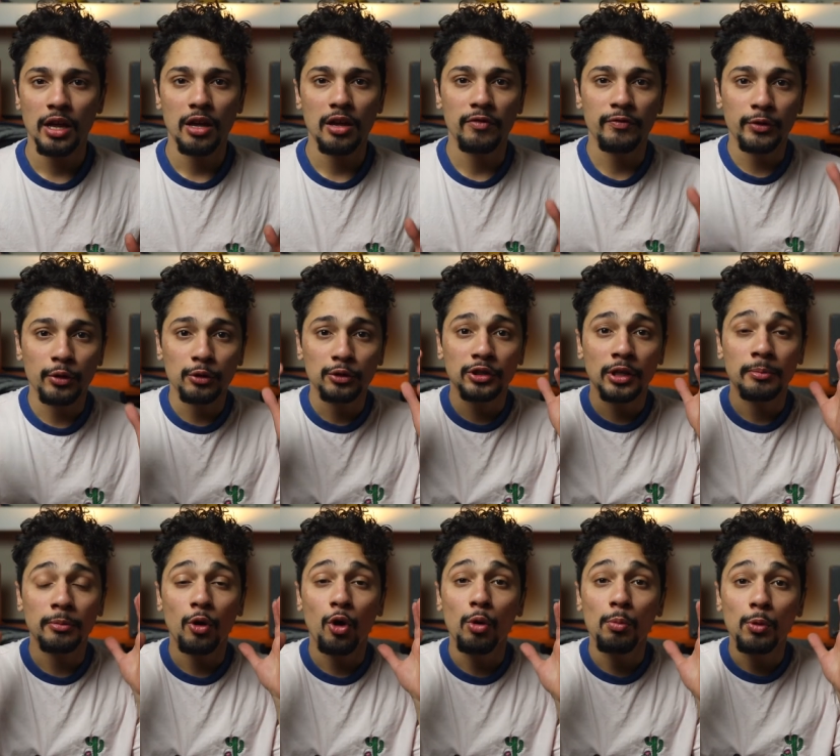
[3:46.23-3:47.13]
It fills
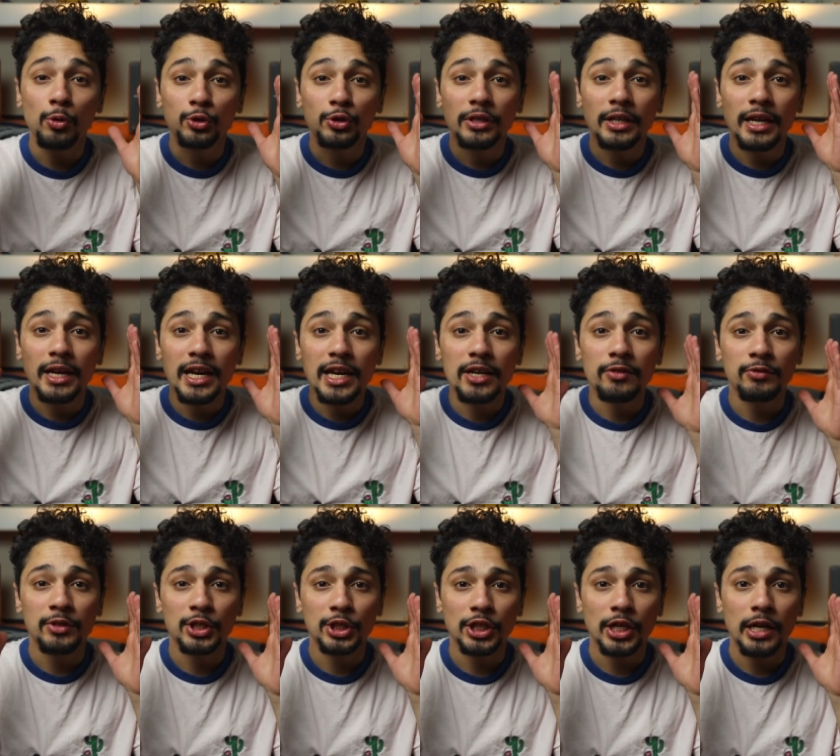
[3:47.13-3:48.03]
up almost
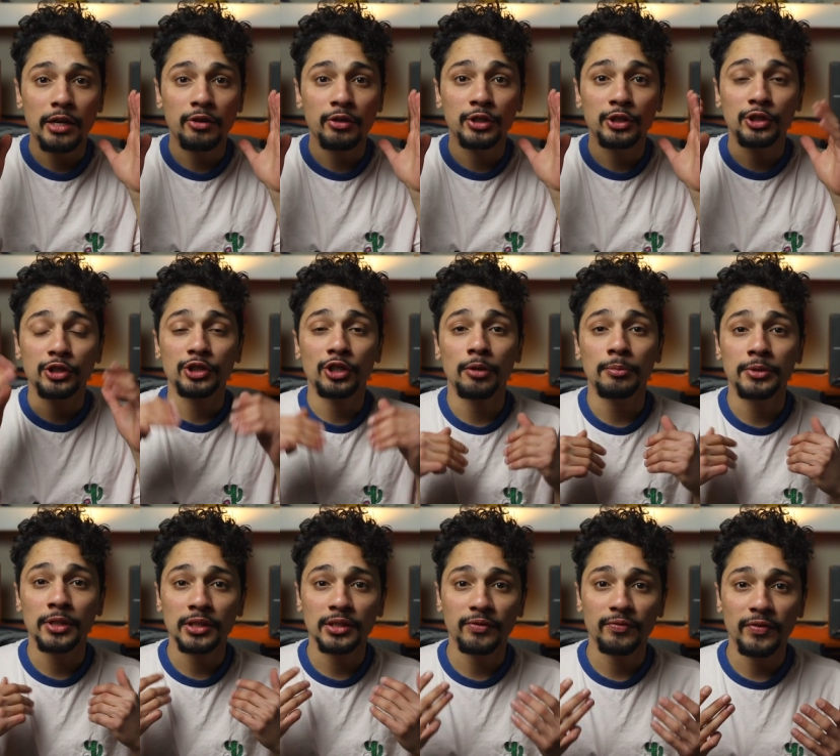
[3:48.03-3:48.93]
every shadow in your
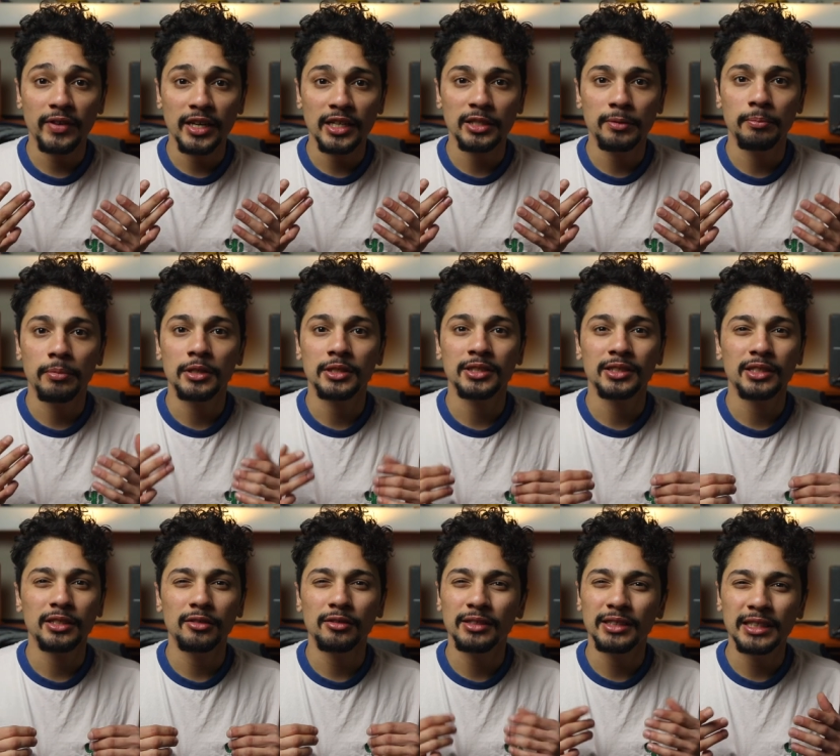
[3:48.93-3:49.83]
subject's face but
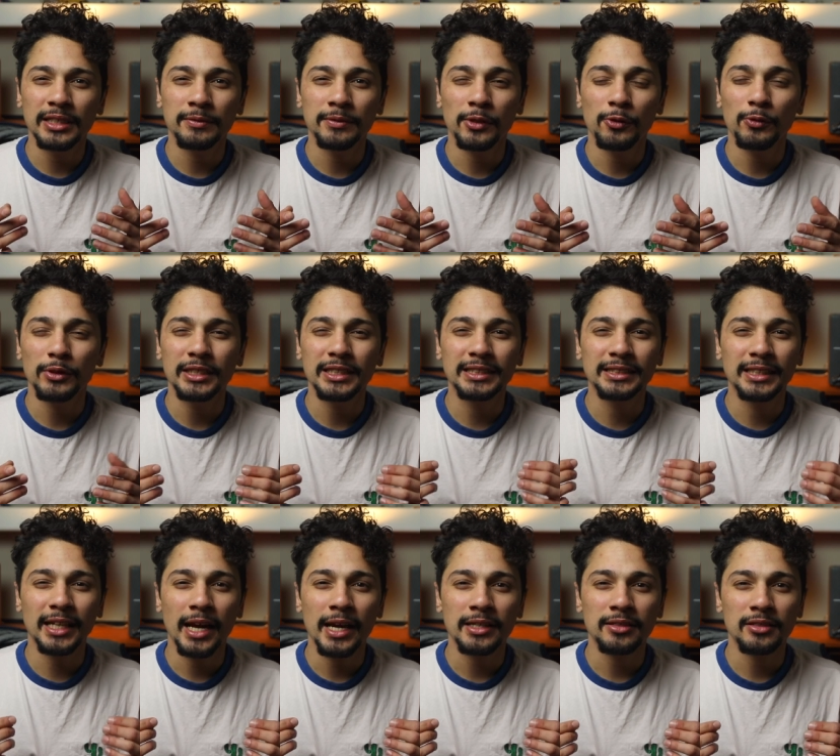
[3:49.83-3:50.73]
still leaves a really
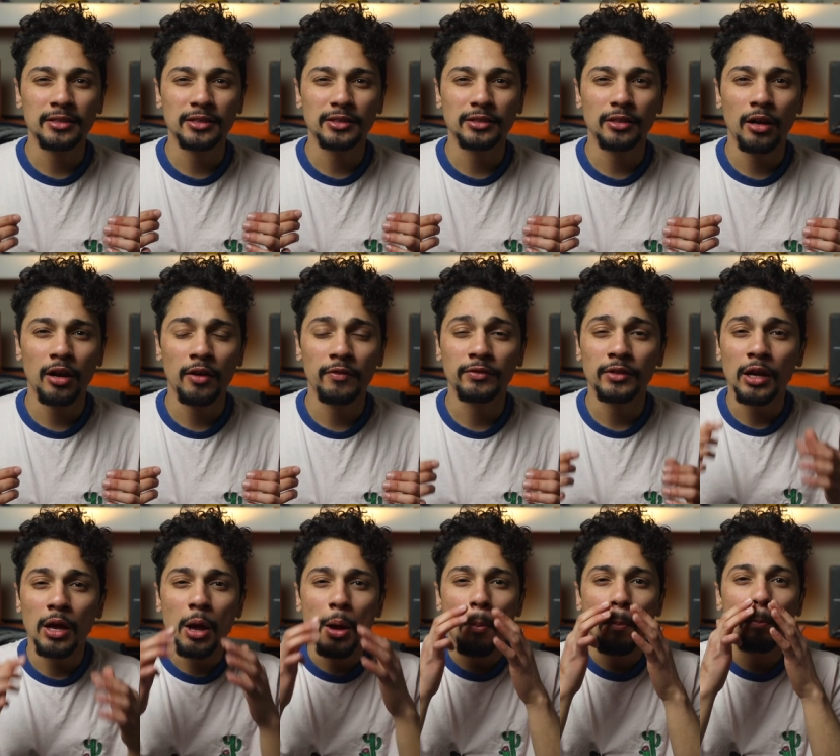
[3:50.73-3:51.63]
nice and soft
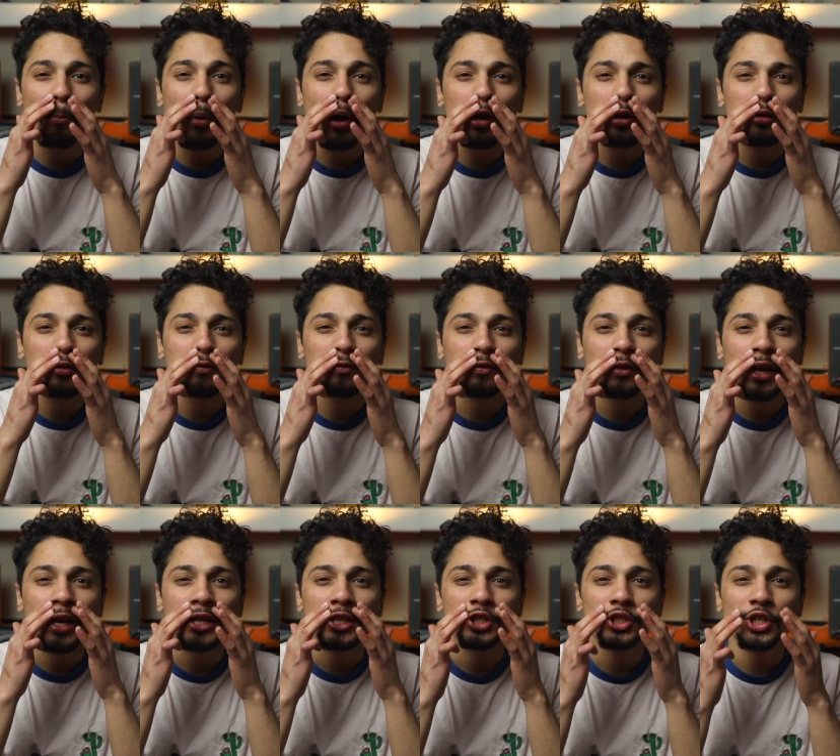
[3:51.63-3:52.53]

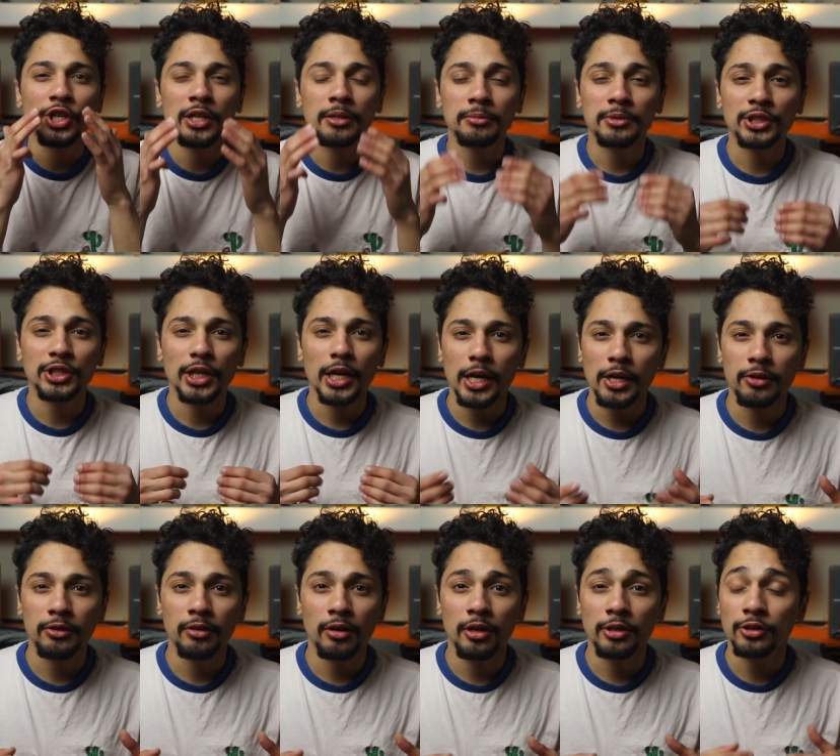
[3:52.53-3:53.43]
butterfly shaped
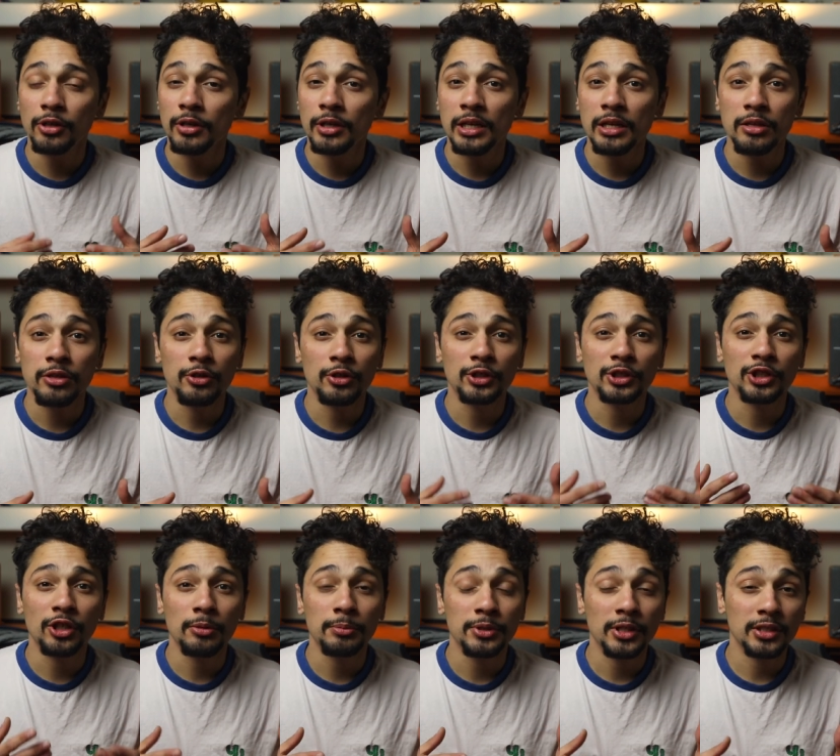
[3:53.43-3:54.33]
shadow underneath your
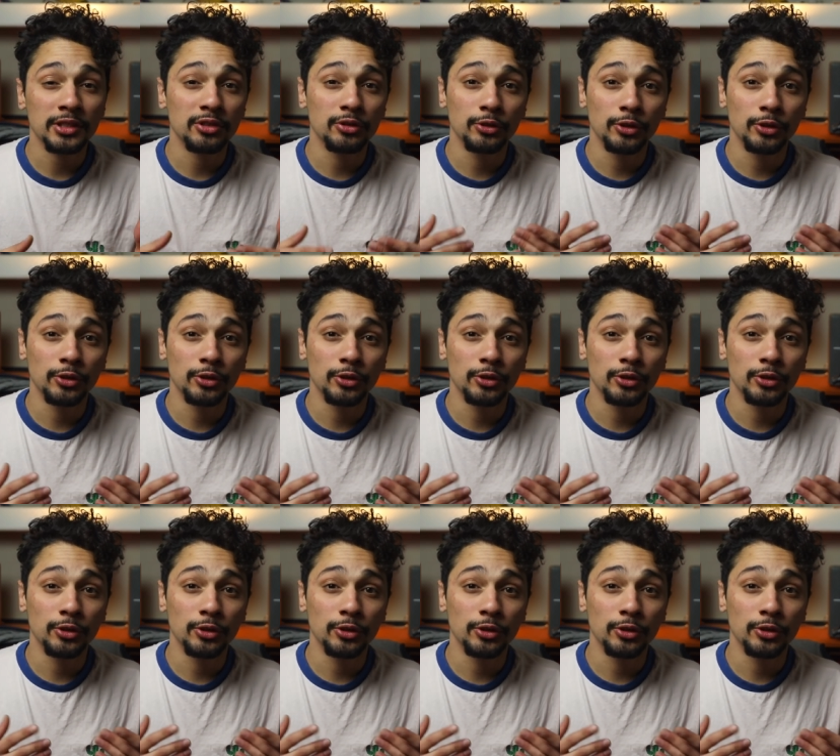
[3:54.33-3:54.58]
subject's